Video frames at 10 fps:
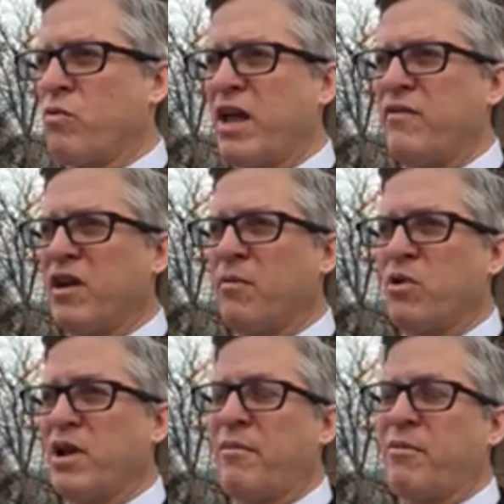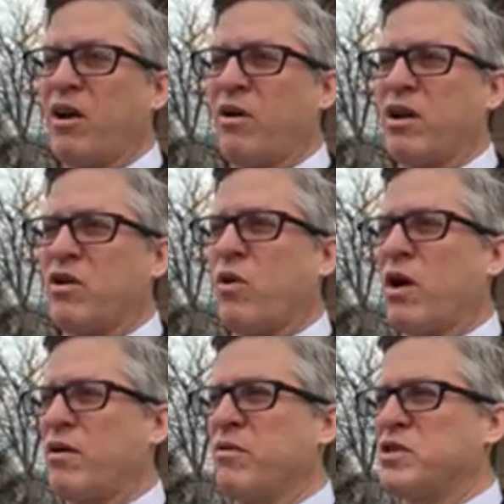waiving a preliminary
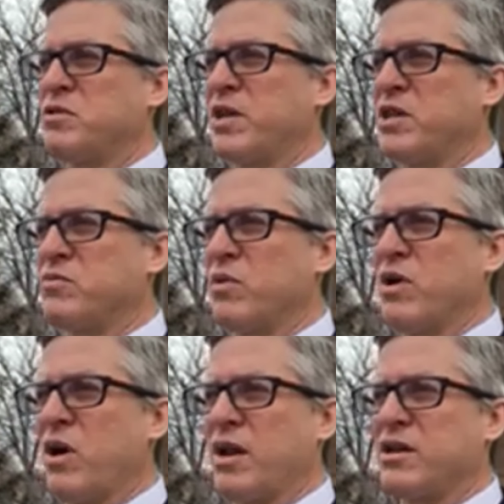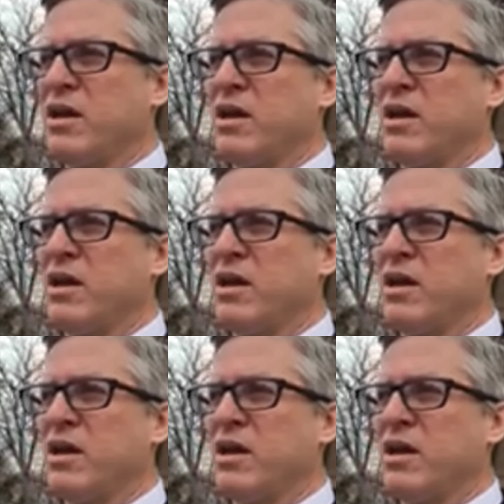inquiry, which means we're not